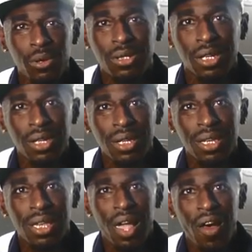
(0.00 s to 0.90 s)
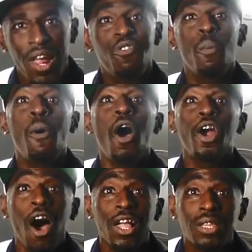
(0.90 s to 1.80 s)
Houston. He from
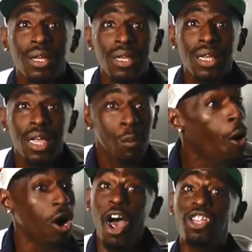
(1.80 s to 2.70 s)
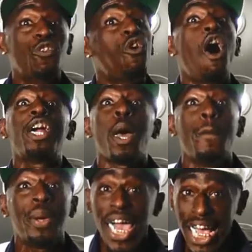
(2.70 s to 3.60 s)
Port Arthur. Port Arthur,
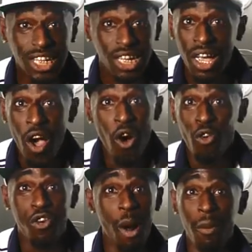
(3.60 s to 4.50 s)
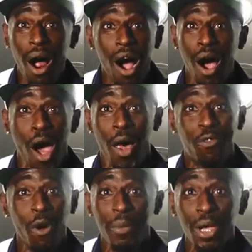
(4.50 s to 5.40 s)
a bitch from uh,
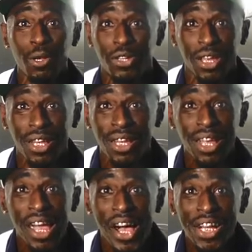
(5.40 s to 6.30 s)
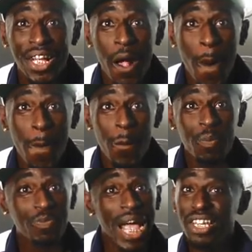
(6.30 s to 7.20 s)
from Houston.
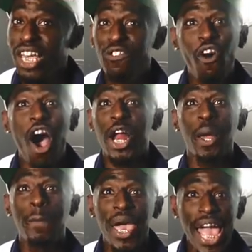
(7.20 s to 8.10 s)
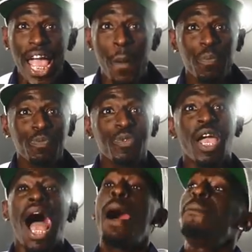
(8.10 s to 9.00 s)
that shit pouring a bitch.
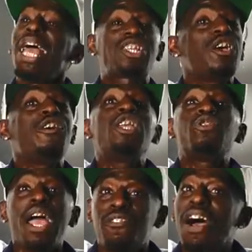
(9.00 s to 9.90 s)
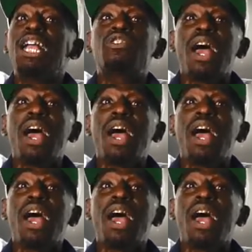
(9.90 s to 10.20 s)
I bet you if he drive, if I